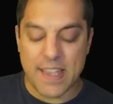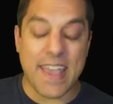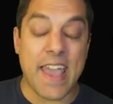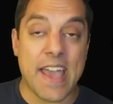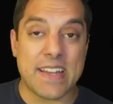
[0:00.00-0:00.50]

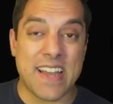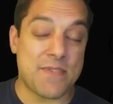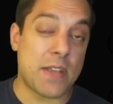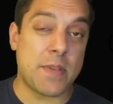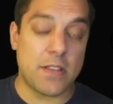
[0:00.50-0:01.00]
And I've
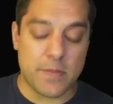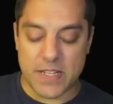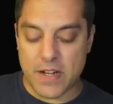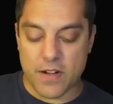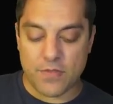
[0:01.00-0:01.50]
got to be a little
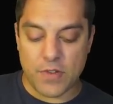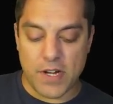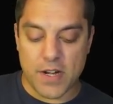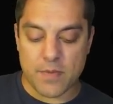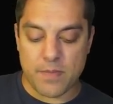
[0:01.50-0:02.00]
bit careful here.